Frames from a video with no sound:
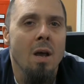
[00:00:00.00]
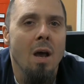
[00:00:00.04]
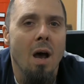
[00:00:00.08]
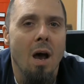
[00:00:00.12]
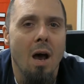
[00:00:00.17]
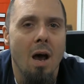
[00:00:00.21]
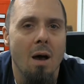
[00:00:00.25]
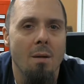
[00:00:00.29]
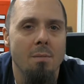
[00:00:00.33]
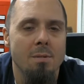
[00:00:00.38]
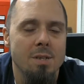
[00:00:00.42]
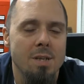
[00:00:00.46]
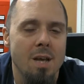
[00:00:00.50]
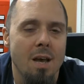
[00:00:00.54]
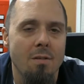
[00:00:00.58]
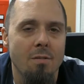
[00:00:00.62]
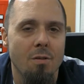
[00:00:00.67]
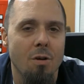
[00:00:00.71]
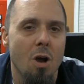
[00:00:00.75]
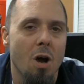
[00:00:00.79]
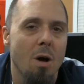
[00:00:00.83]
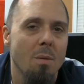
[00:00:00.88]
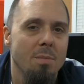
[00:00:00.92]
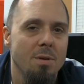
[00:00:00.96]
Um, it's kind of
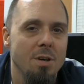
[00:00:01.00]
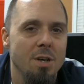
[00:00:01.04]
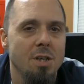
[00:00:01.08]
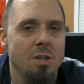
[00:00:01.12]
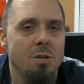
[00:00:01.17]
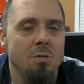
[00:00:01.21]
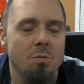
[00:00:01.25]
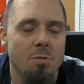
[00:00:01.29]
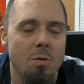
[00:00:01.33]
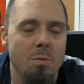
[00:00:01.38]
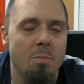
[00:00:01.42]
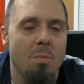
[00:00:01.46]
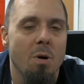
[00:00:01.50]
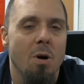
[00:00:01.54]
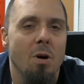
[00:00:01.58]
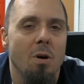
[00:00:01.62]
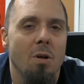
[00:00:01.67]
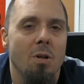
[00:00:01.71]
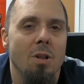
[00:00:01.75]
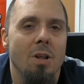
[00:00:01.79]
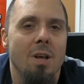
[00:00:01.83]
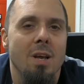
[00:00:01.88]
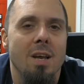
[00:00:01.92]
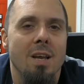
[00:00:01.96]
a competition between
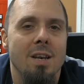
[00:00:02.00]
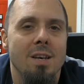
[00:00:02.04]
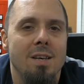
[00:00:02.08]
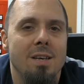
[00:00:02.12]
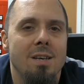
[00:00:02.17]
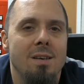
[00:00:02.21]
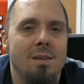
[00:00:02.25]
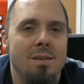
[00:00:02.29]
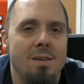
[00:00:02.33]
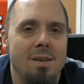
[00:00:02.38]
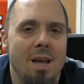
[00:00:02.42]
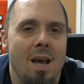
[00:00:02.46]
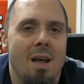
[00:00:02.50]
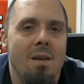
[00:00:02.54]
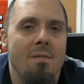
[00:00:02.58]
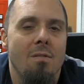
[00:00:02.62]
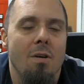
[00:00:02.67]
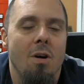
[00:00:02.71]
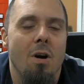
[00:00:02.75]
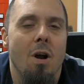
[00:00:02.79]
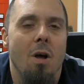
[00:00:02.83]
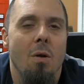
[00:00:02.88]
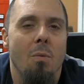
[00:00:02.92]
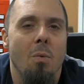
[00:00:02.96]
Berkeley and
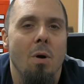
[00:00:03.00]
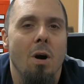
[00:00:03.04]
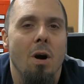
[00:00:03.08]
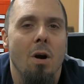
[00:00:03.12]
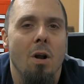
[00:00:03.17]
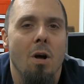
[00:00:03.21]
Denver on where it